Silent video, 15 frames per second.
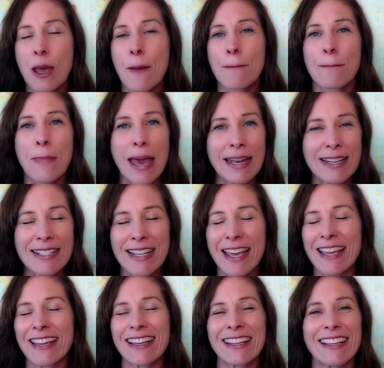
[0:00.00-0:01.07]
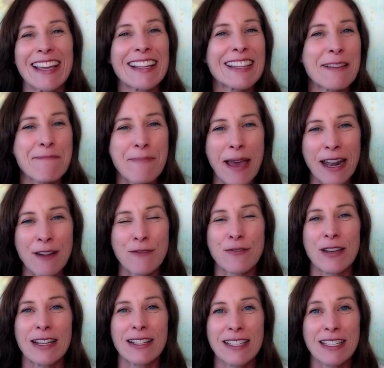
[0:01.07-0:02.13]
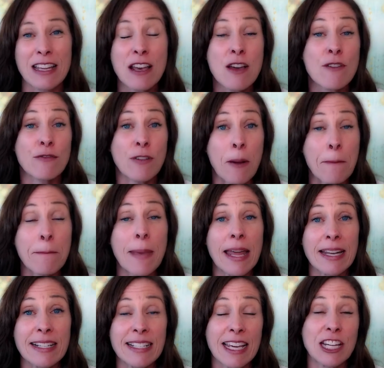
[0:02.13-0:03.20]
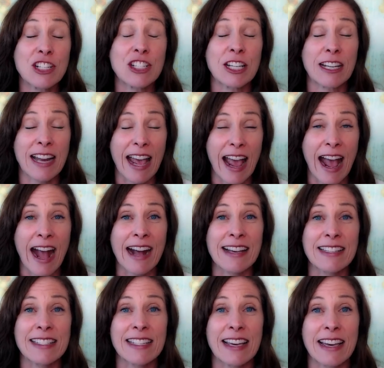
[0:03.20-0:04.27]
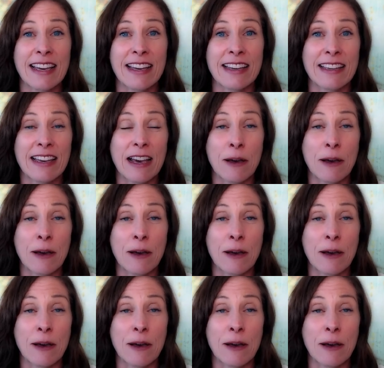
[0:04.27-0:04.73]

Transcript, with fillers: meditate and get the benefits from meditation as a,